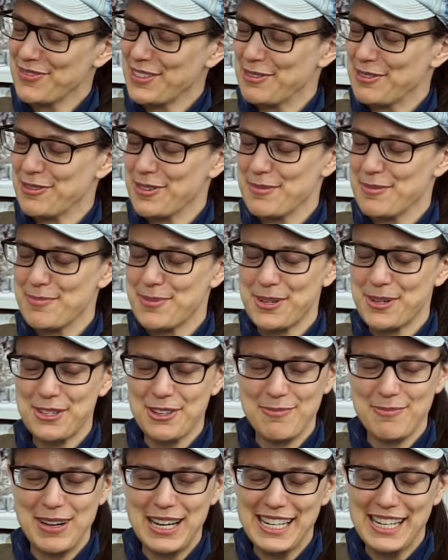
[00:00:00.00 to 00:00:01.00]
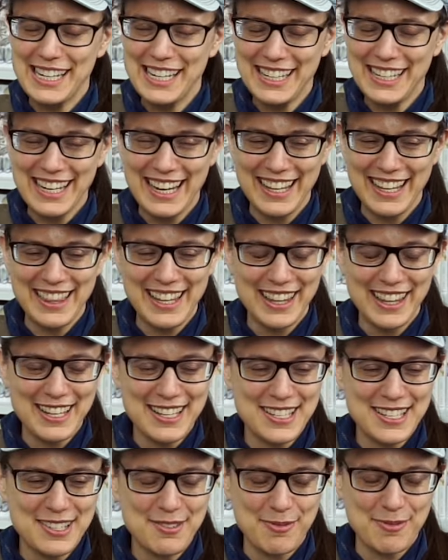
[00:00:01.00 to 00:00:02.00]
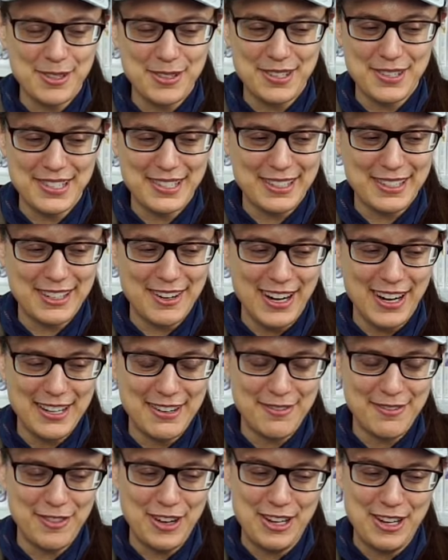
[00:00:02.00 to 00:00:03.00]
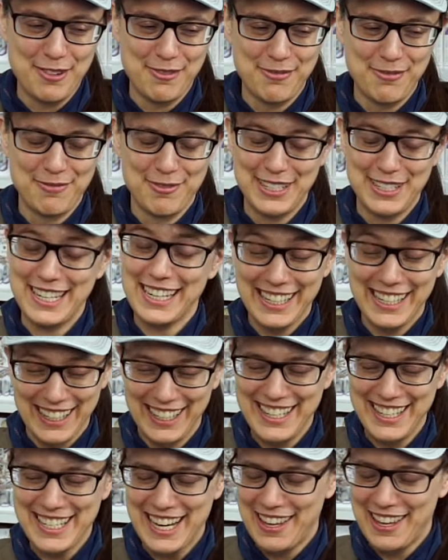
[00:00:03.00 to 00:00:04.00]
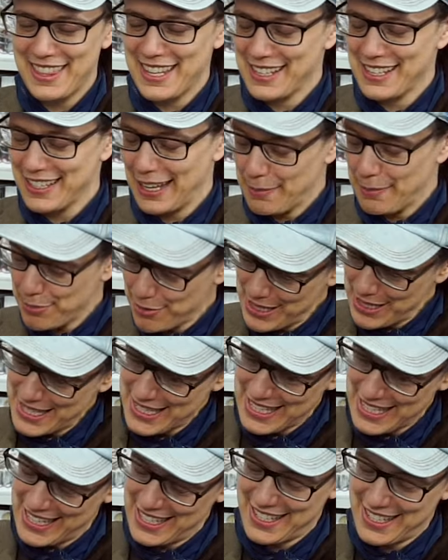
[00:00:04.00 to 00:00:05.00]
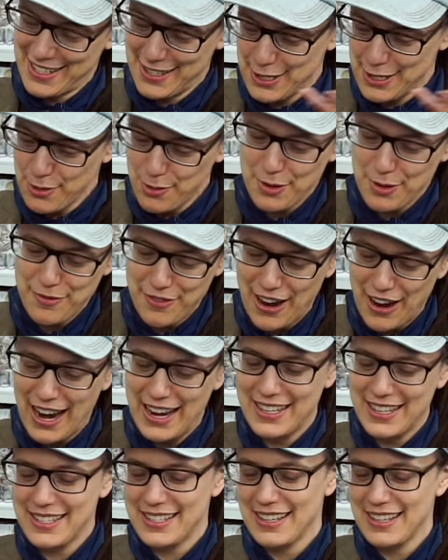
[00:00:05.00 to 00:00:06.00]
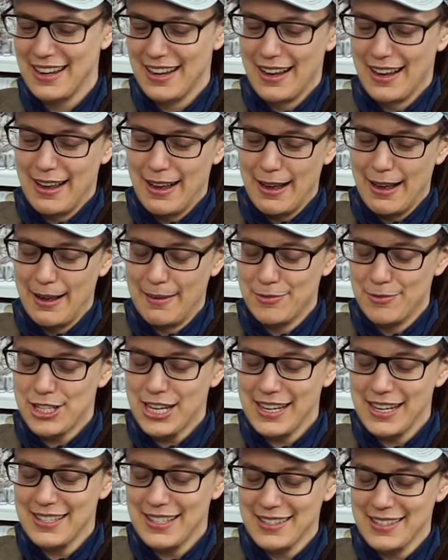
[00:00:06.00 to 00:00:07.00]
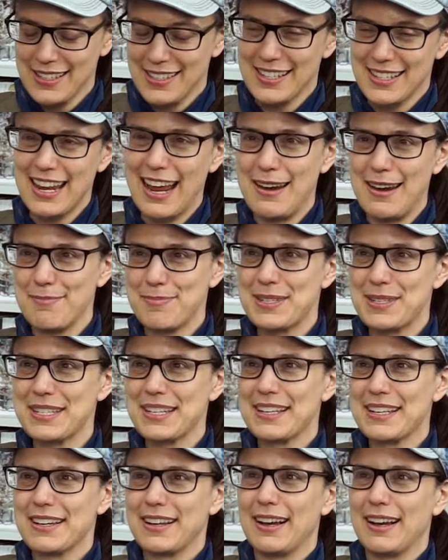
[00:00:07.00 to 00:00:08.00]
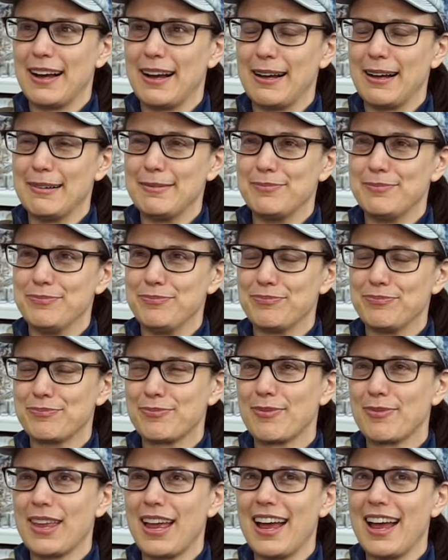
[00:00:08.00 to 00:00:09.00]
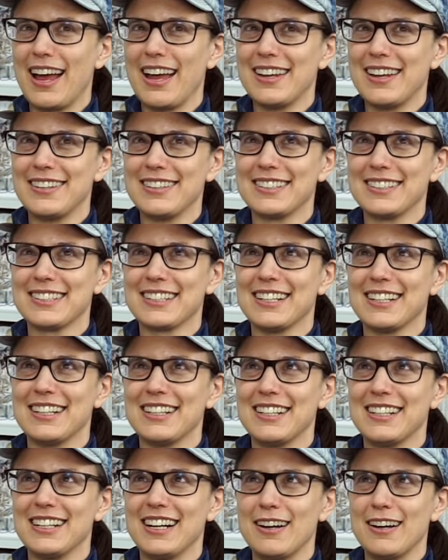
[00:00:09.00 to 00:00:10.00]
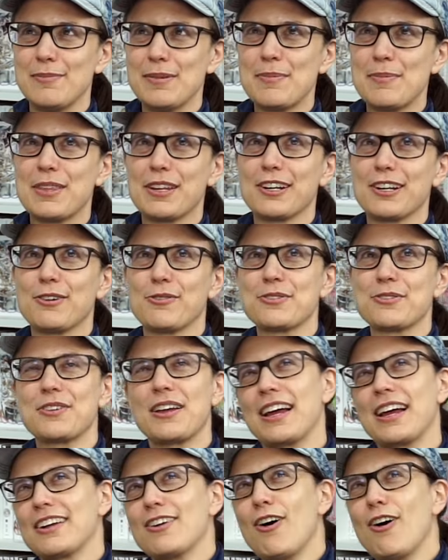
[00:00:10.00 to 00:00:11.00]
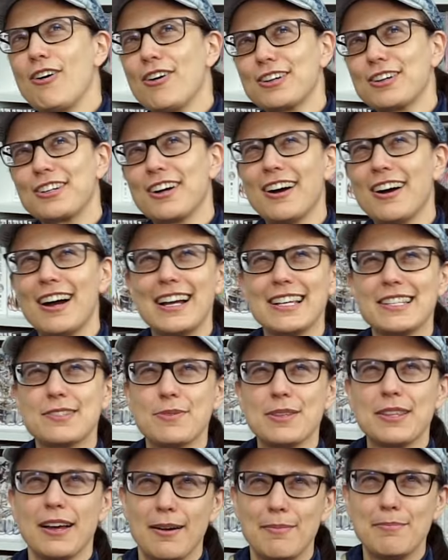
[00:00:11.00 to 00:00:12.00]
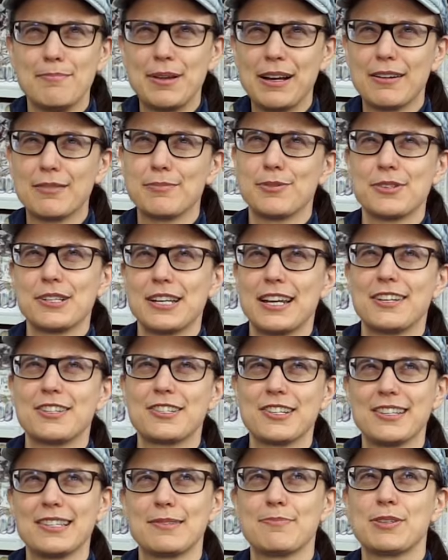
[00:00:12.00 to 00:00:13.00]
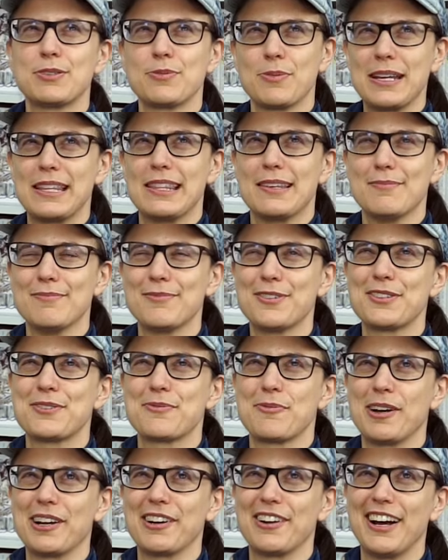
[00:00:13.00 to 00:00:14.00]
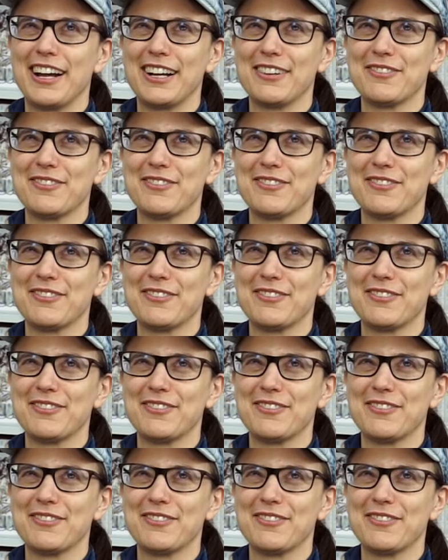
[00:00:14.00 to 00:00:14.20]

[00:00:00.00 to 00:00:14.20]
books and media. And the list was kind of, you know, ridiculous. It had things like princes and sword fights, chases, escapes. I remember that it also had hot guys with unbearable tensions between them was one item